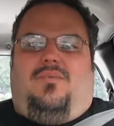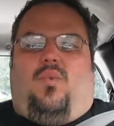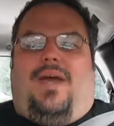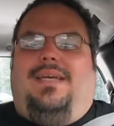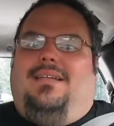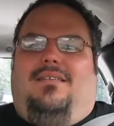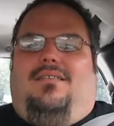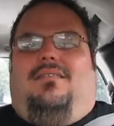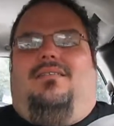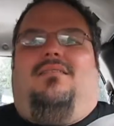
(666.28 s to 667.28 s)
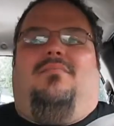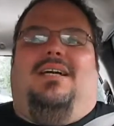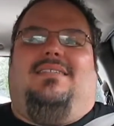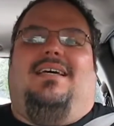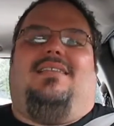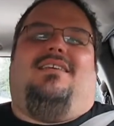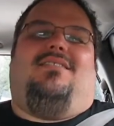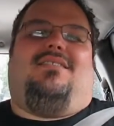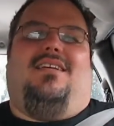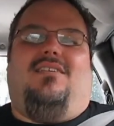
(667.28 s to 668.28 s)
weight. My deadly
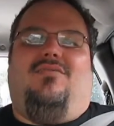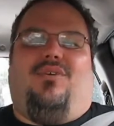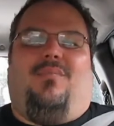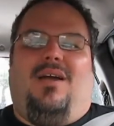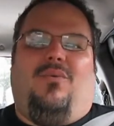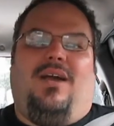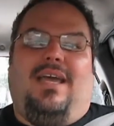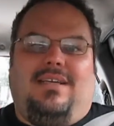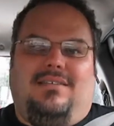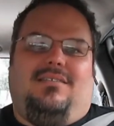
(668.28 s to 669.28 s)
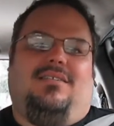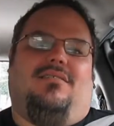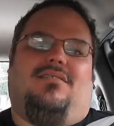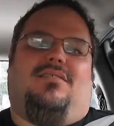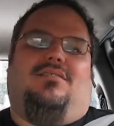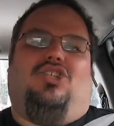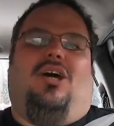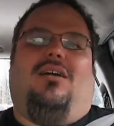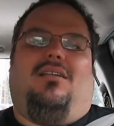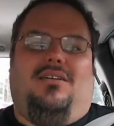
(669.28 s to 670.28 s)
sin for my weight is
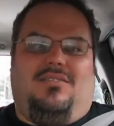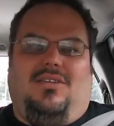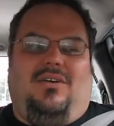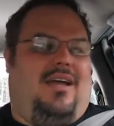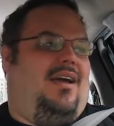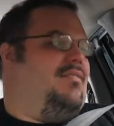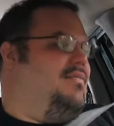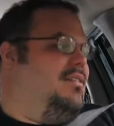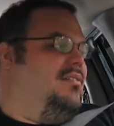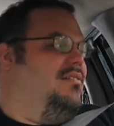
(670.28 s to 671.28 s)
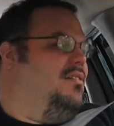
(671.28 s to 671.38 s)
chocolate. So I have to